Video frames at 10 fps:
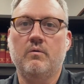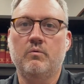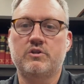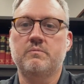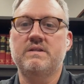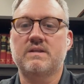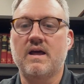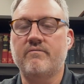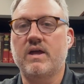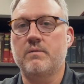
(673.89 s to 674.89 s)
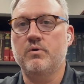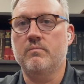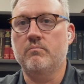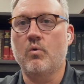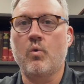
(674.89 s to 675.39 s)
which means that I've got to
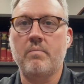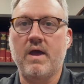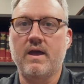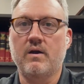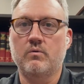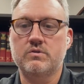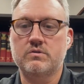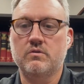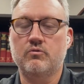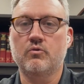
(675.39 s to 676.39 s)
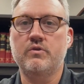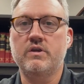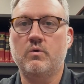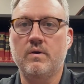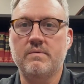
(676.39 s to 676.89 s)
put more pounds through
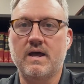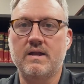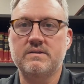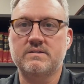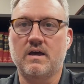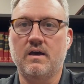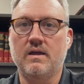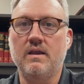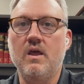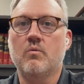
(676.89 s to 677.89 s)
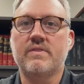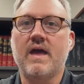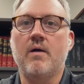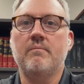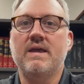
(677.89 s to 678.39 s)
the equipment I design
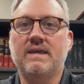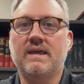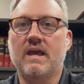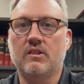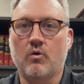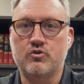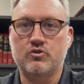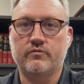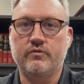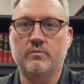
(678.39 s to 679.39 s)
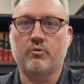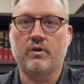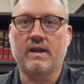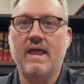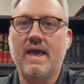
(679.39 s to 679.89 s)
without making a larger
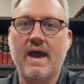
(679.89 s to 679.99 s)
footprint.